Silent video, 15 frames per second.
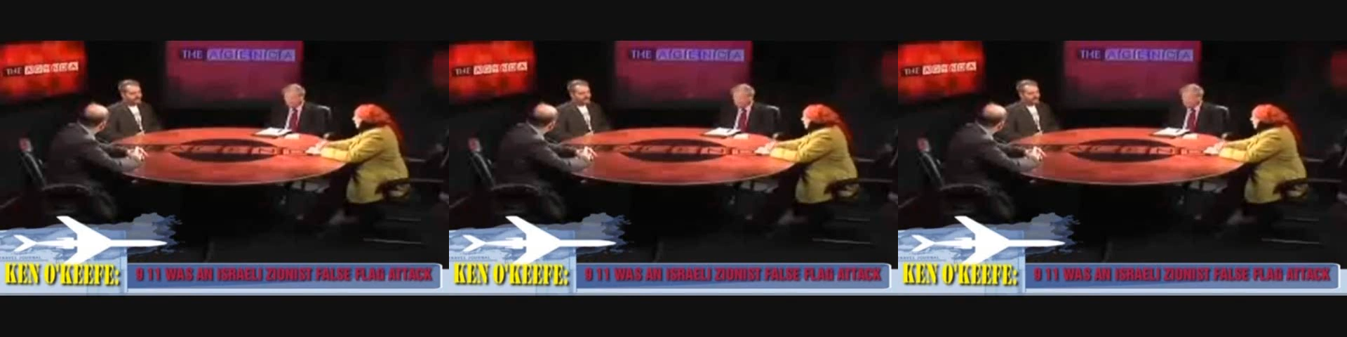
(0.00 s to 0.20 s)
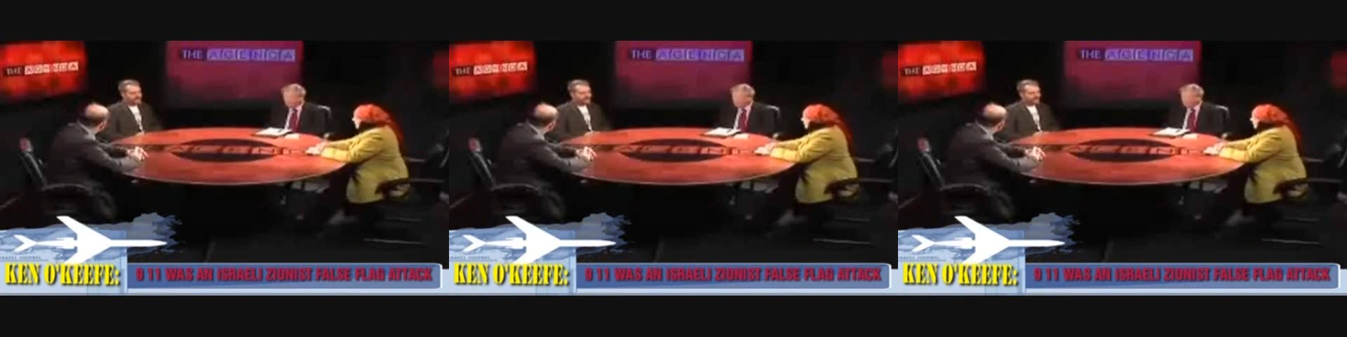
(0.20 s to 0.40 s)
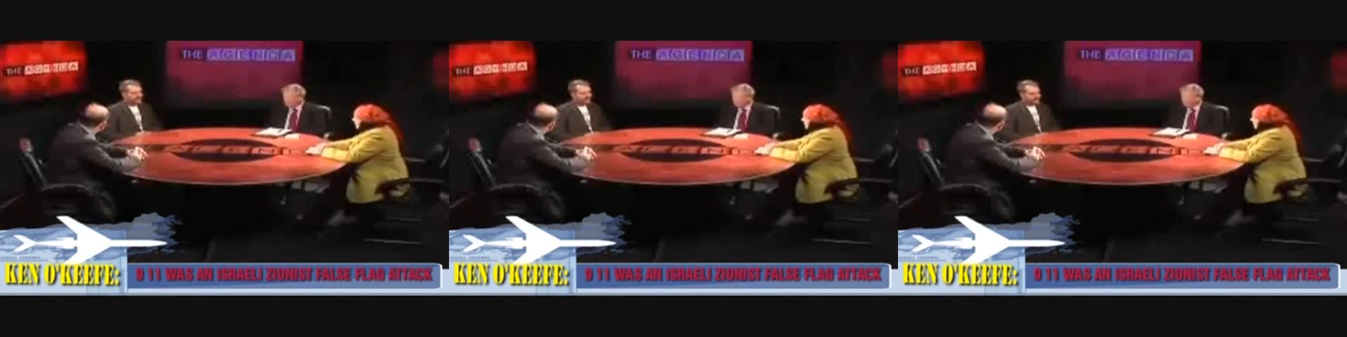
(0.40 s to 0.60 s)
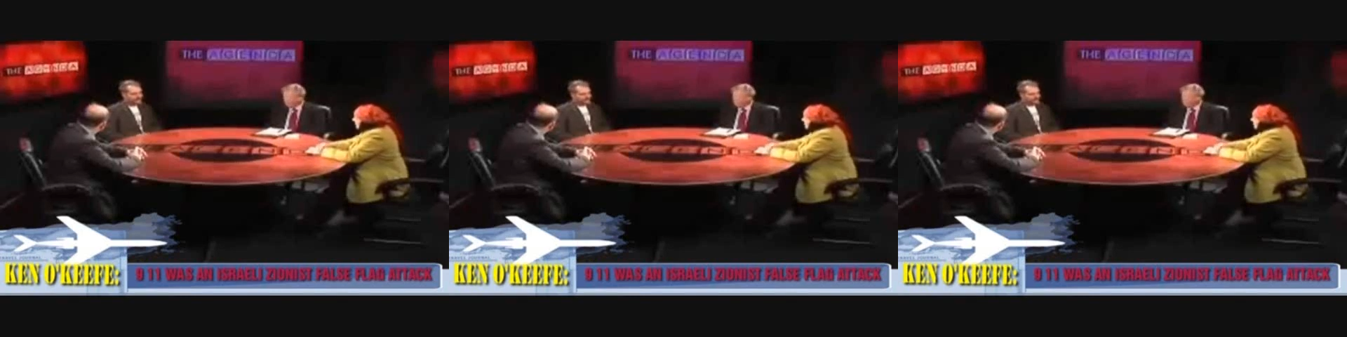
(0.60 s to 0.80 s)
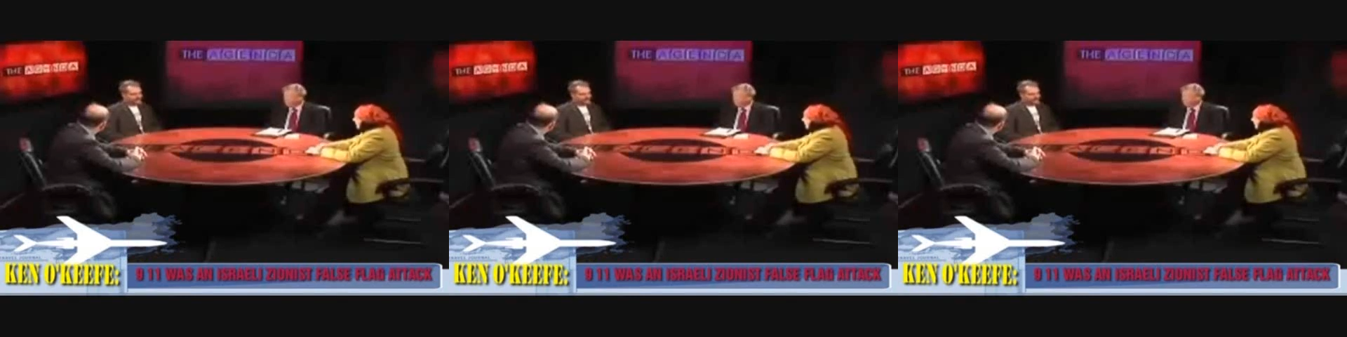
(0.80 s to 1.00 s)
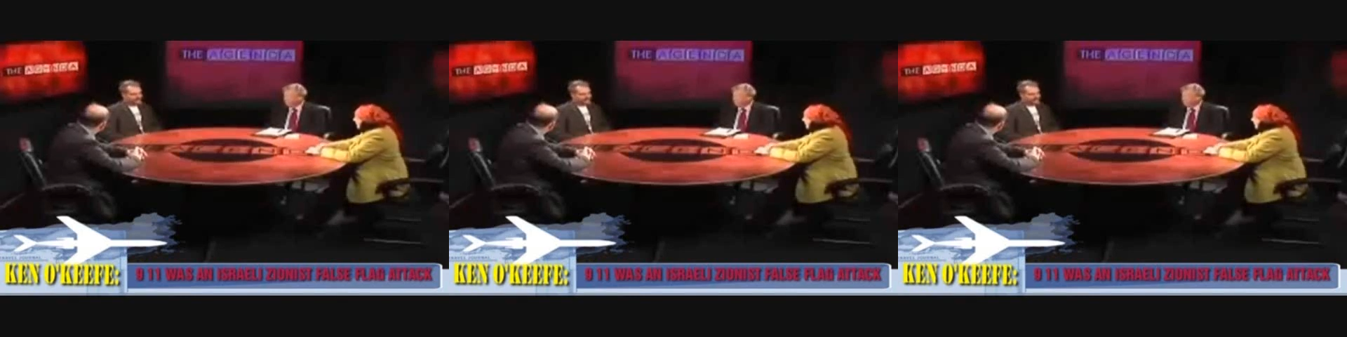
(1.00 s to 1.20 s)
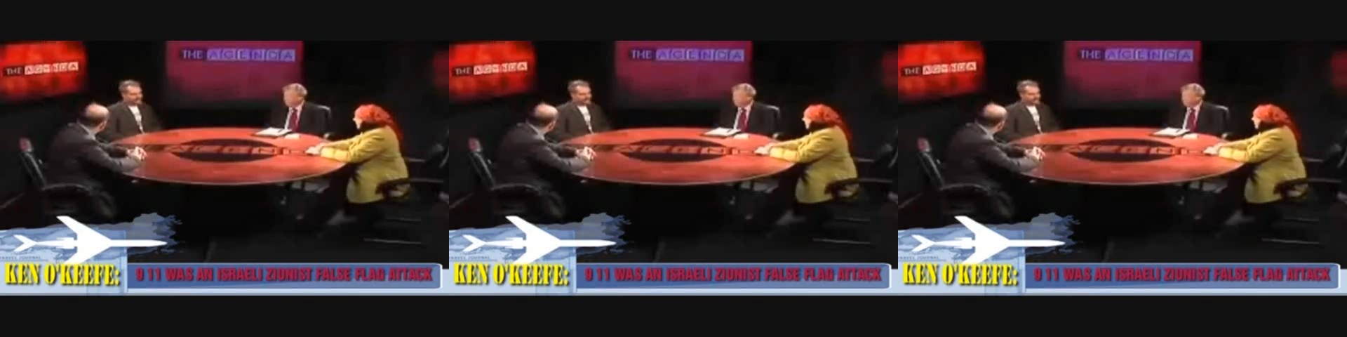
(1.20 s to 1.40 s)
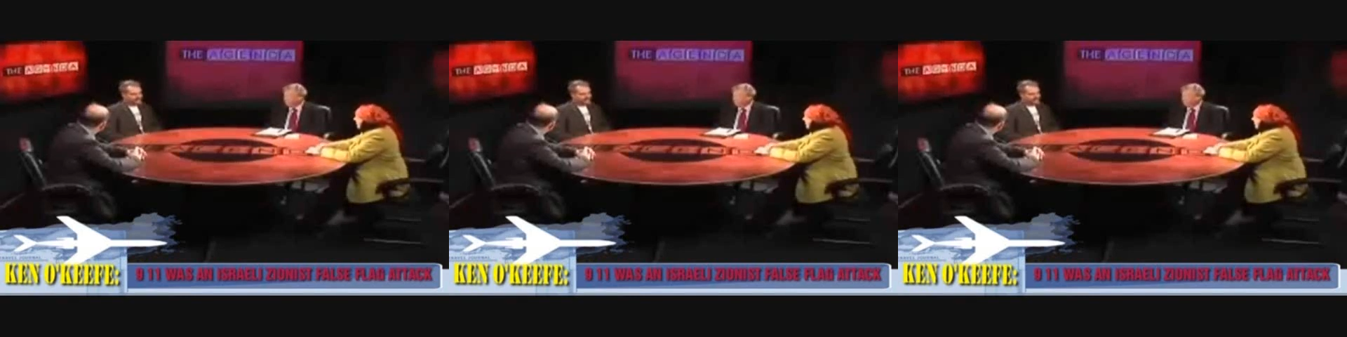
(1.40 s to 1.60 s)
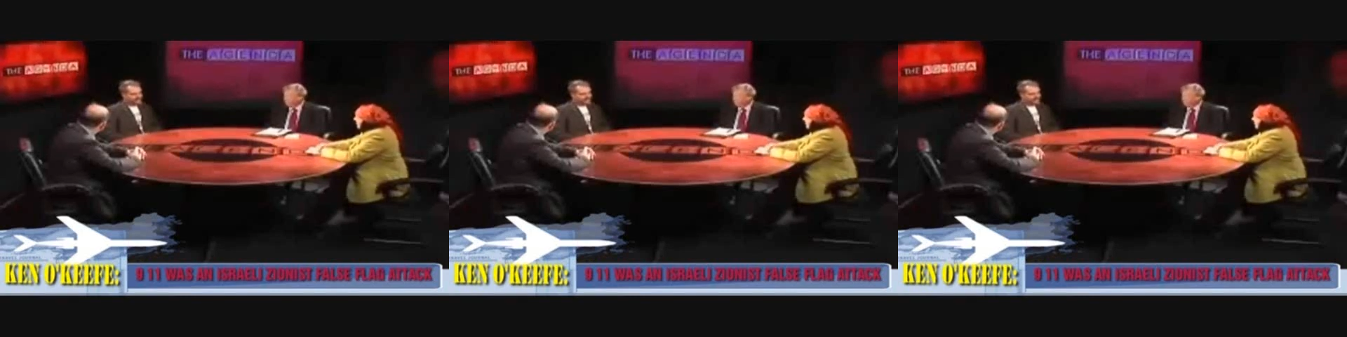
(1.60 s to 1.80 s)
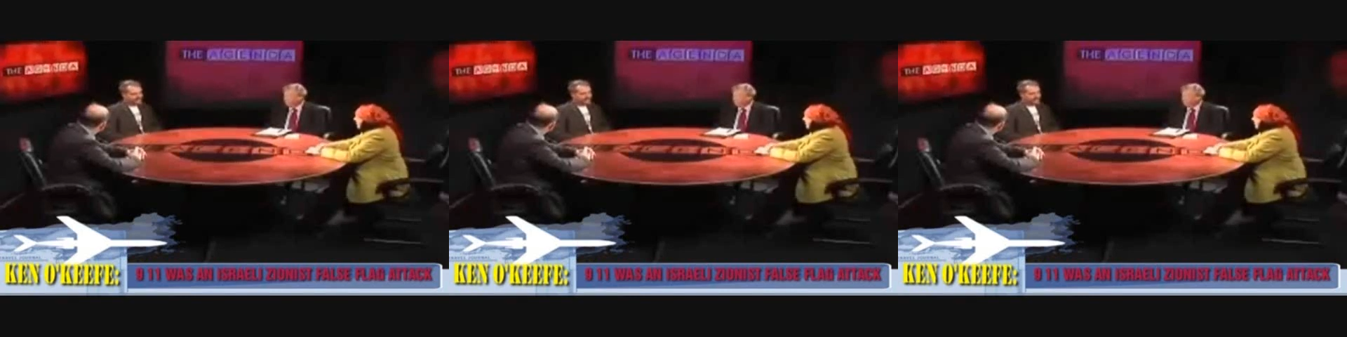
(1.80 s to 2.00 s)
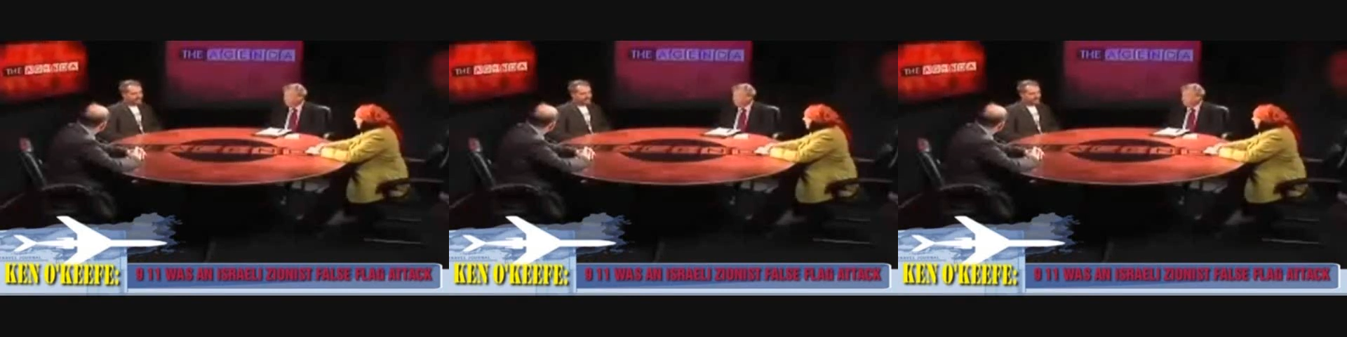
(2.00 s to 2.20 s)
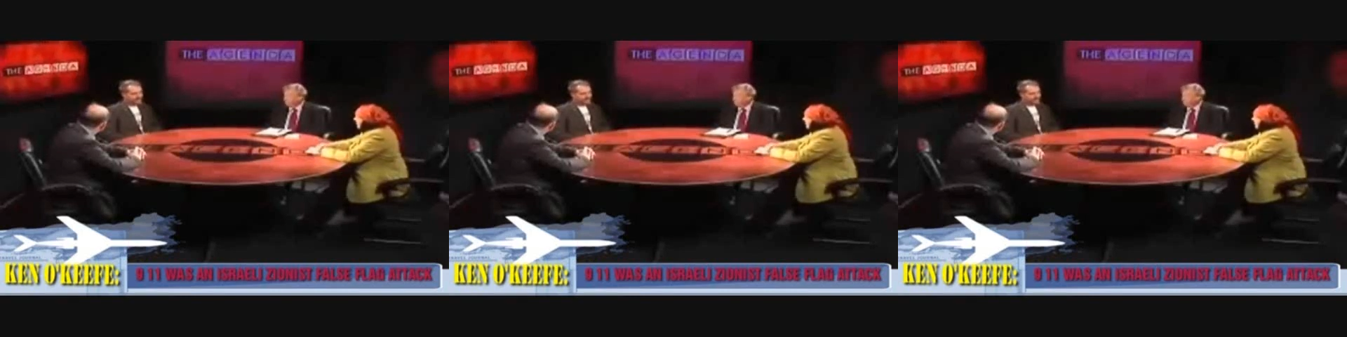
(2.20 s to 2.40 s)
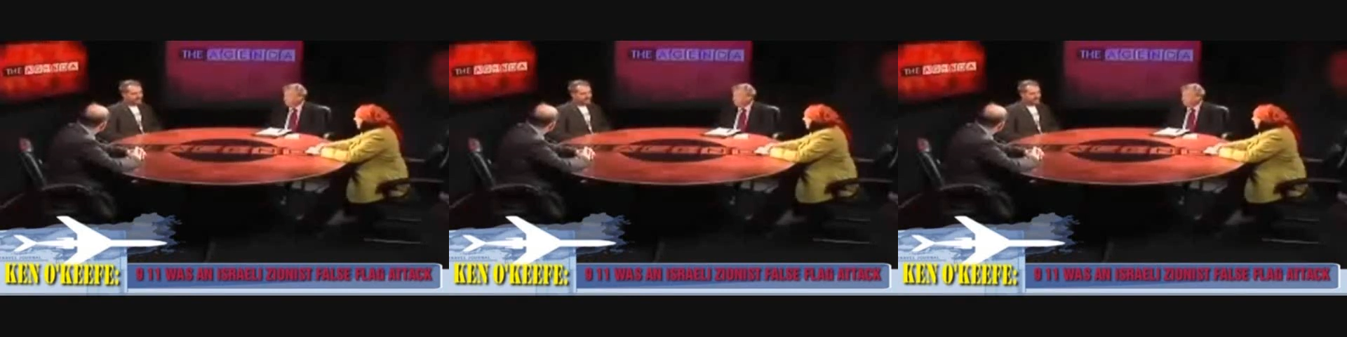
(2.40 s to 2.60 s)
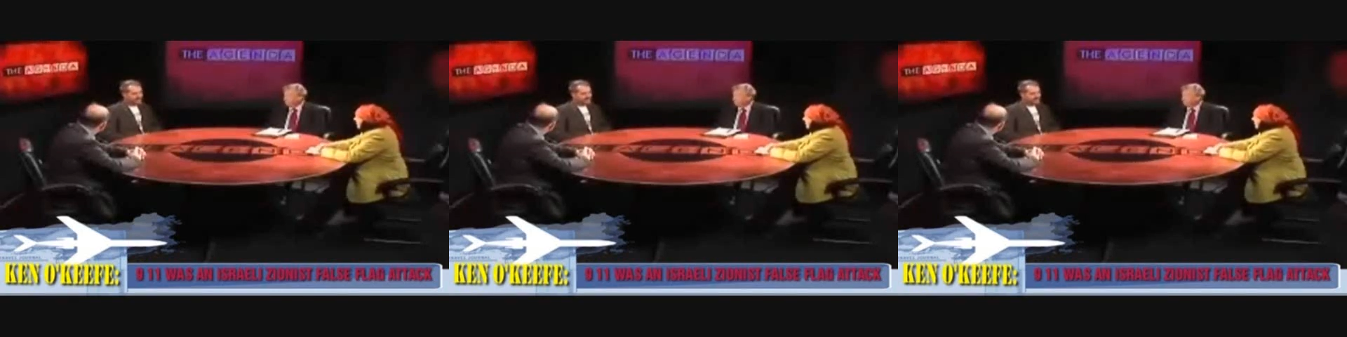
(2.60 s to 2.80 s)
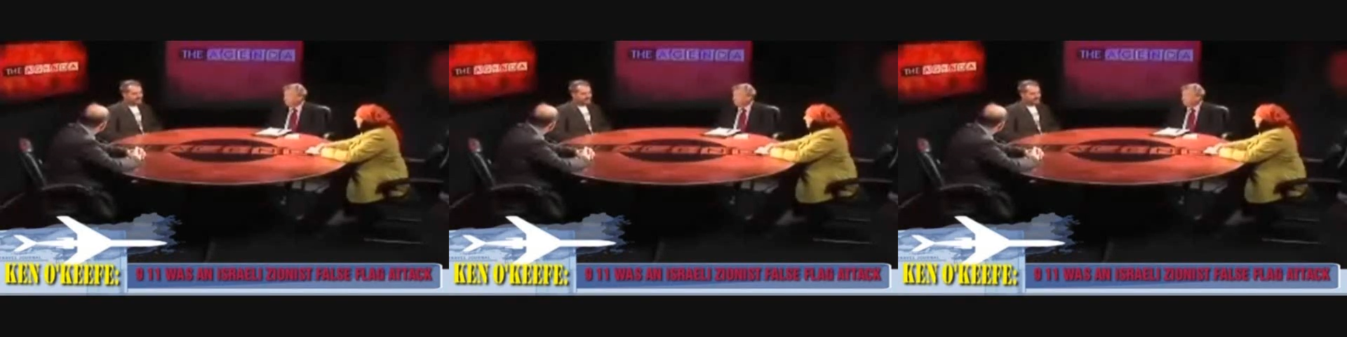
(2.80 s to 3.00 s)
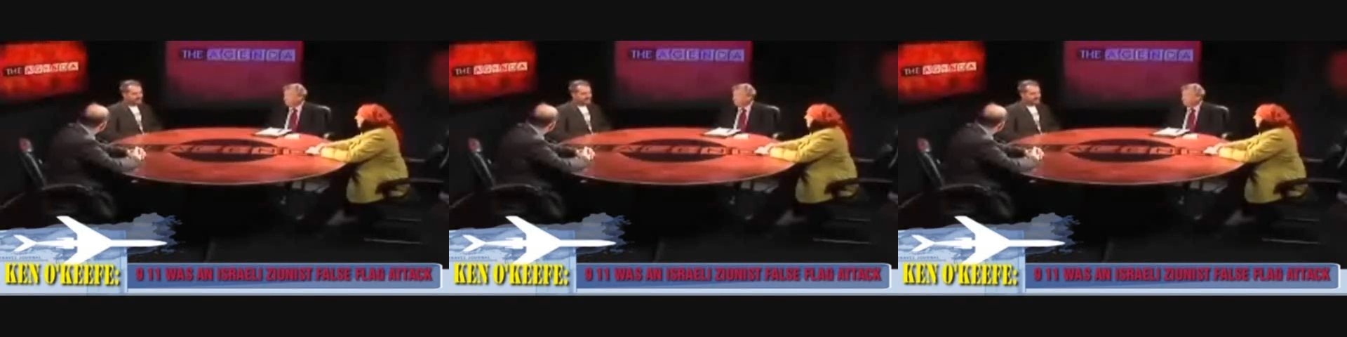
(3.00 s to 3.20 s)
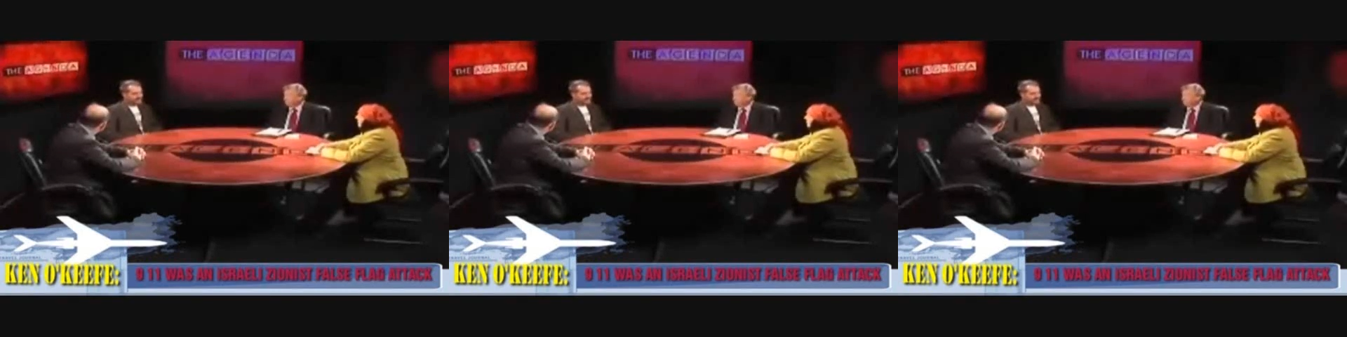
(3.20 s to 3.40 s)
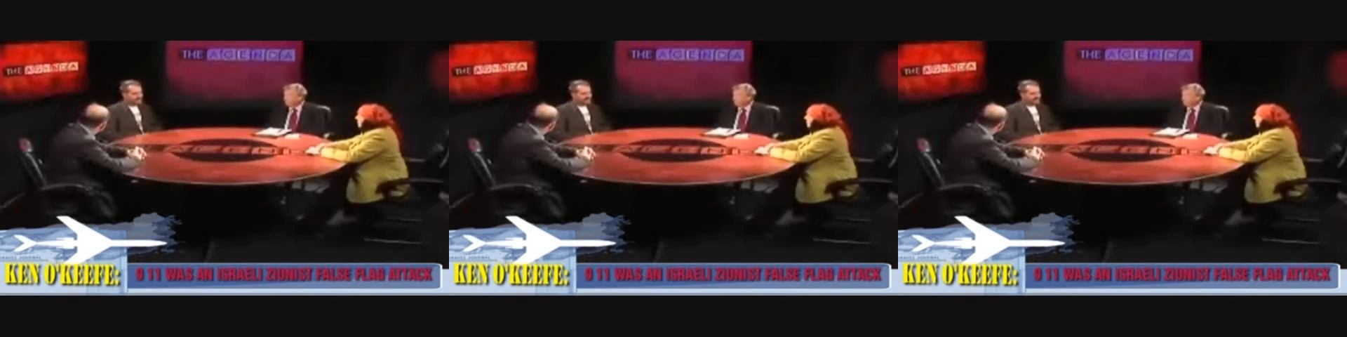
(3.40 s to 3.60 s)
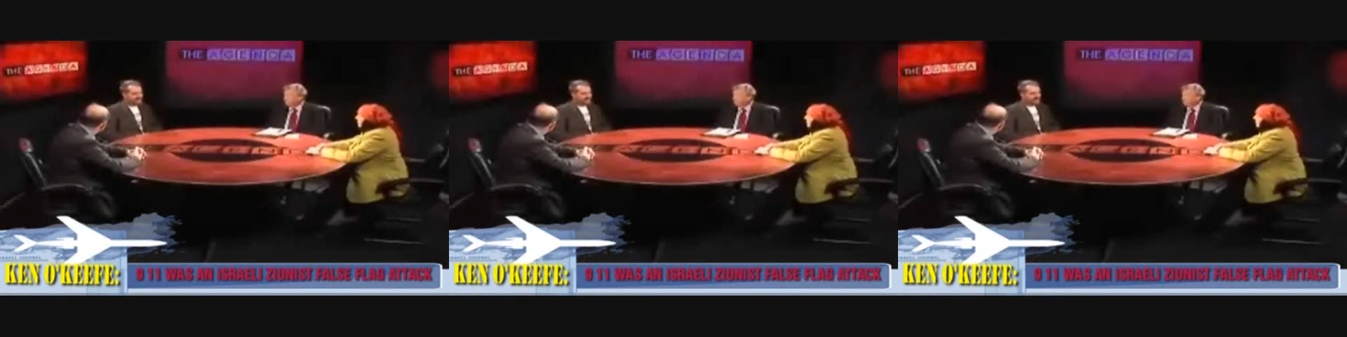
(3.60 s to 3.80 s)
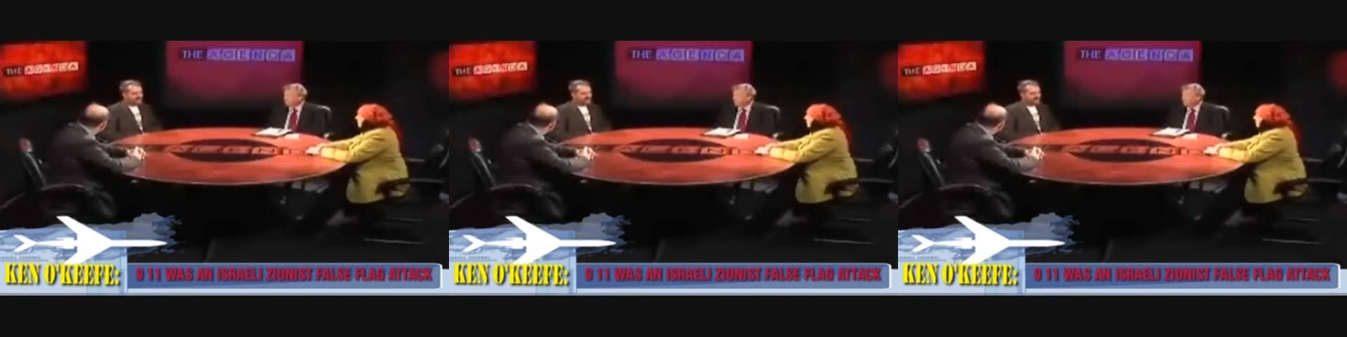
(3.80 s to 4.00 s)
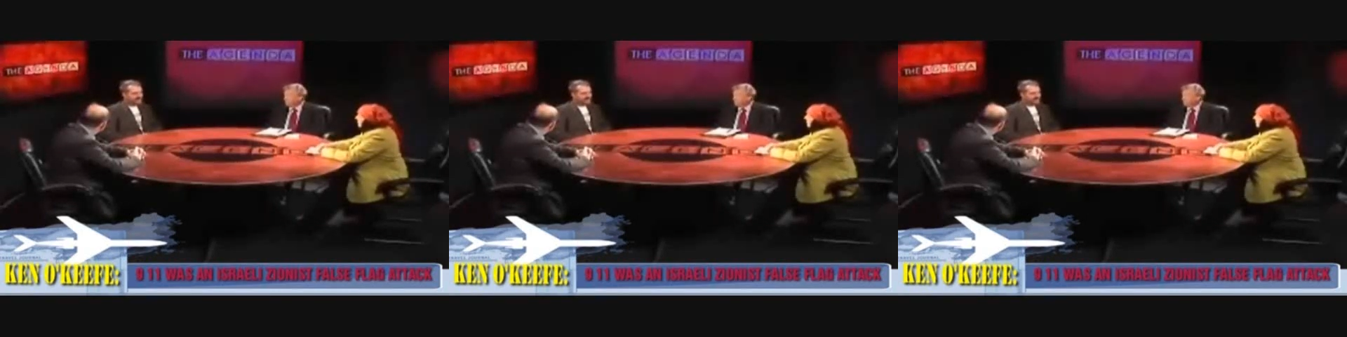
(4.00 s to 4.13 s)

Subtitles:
Nobody's mouth can be seen.